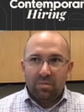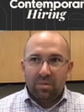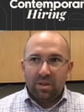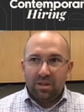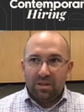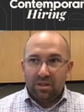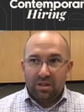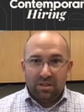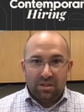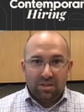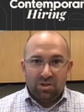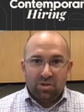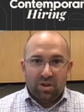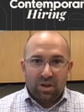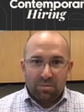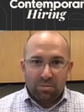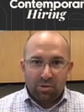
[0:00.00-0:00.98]
And let's
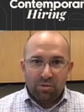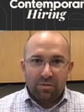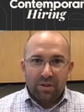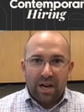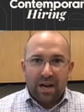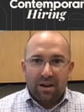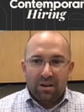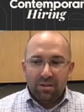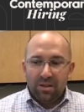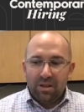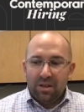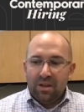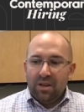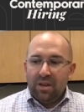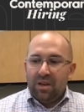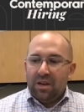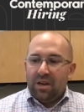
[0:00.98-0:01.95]
try to prove it out.
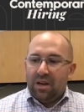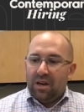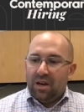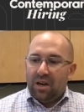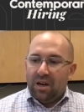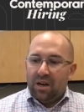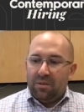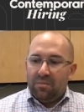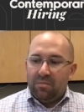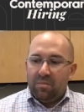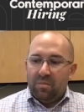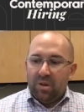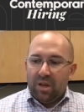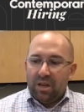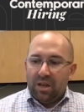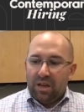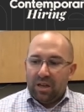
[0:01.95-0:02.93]

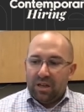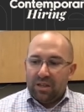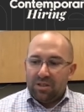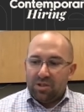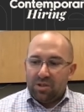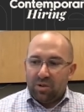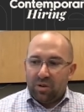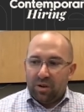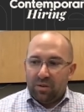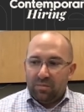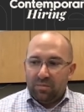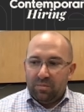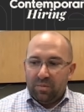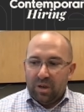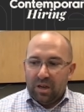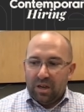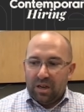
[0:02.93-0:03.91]

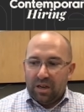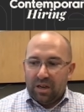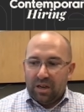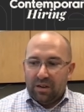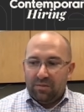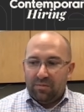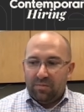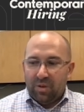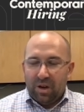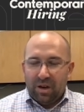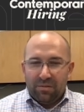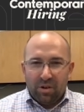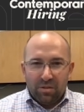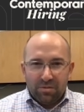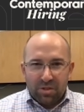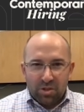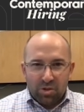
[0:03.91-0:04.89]
I've
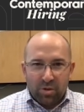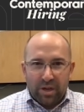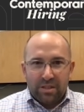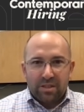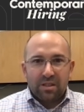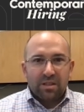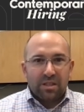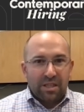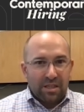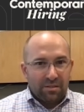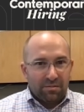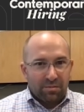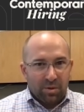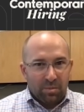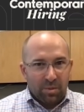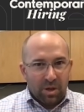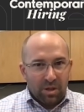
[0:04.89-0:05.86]
often tried to lead
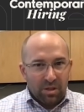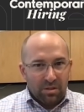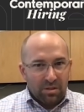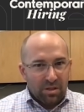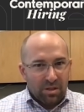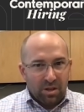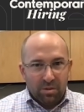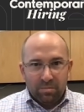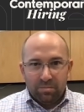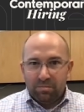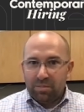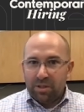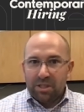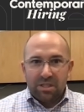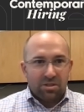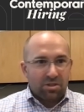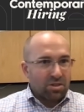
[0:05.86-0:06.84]
from a, you know,
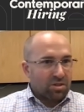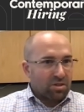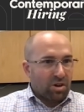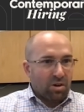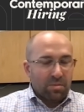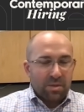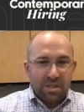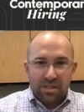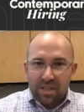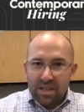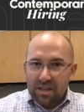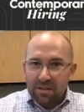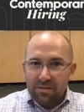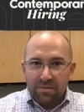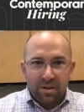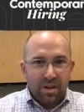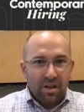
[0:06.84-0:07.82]
please just call me
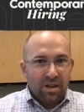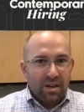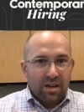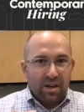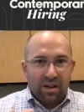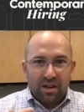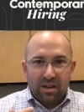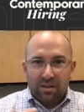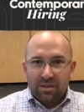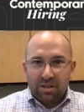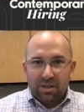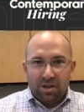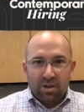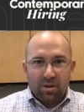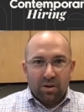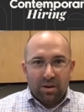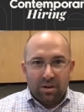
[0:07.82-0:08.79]
Steve.
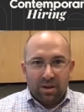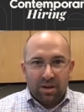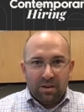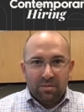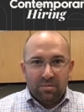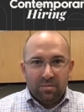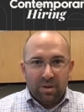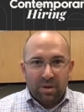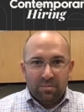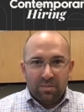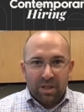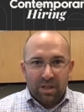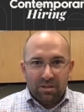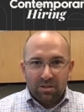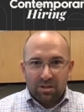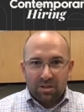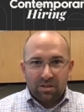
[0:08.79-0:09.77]
I'm
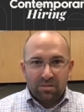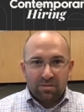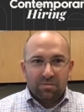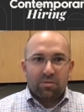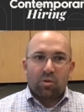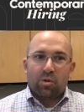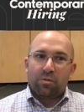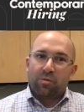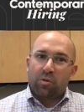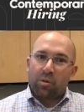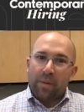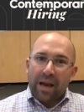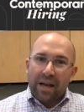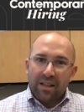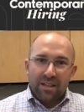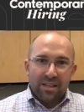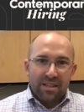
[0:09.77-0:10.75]
not looking for
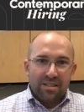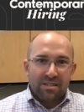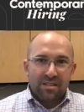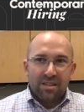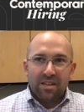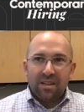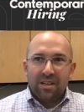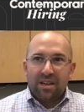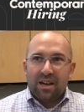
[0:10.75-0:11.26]
formalities.